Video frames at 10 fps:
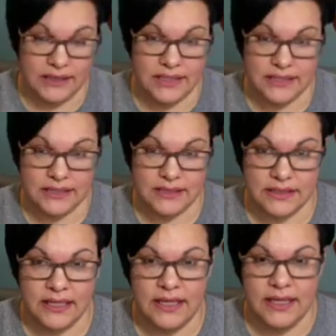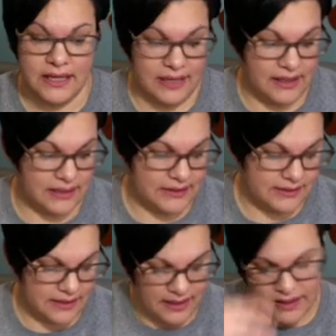least is
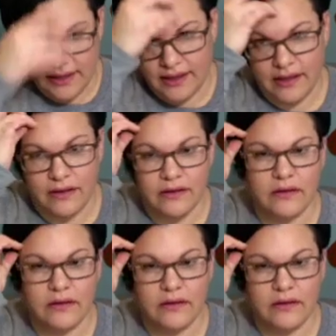a